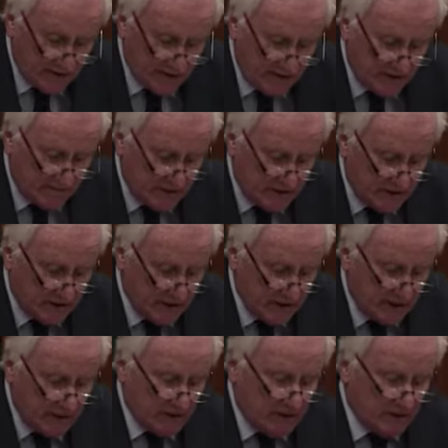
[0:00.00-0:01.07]
activities
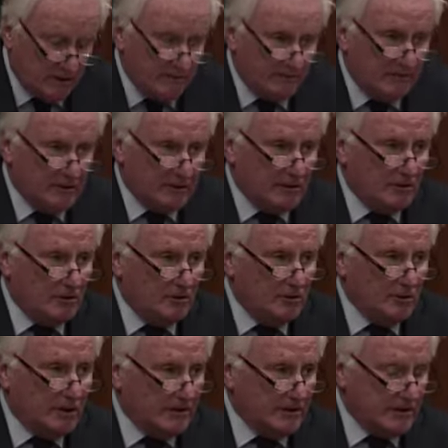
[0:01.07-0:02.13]
of
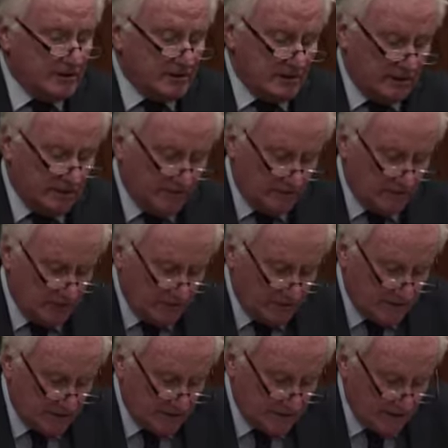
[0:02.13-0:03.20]
all others
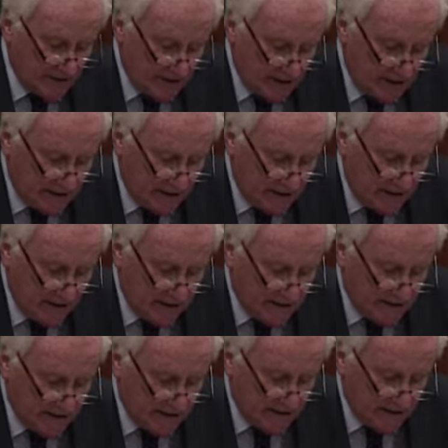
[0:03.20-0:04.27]
involved,
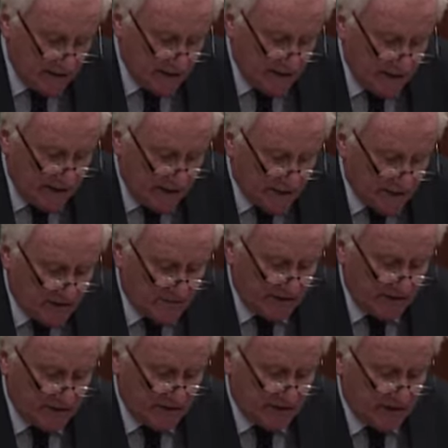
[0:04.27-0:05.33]
and it was
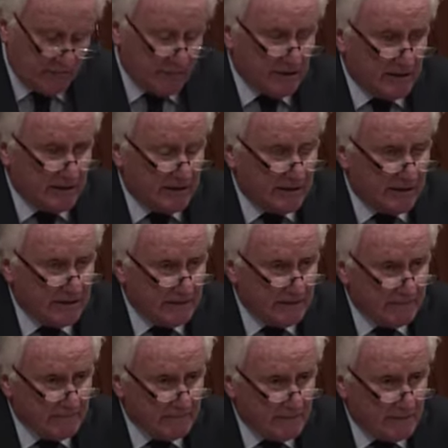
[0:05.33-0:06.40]
further stipulated
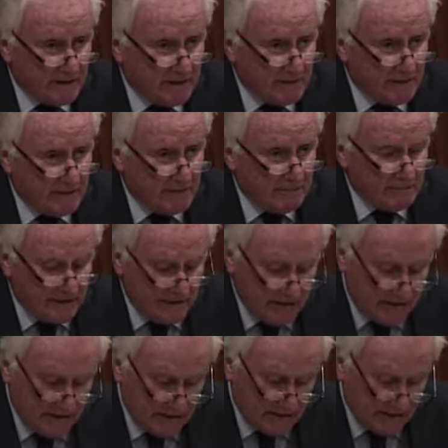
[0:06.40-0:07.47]
that they plead
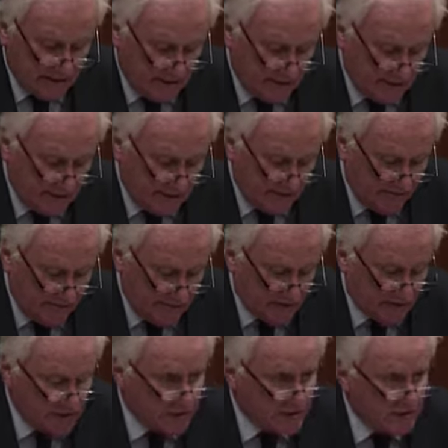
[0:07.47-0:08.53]
guilty to the
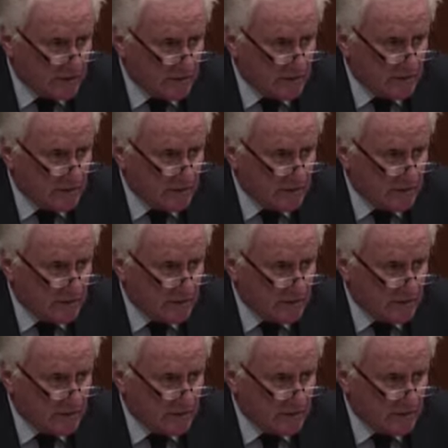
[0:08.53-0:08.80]
offences,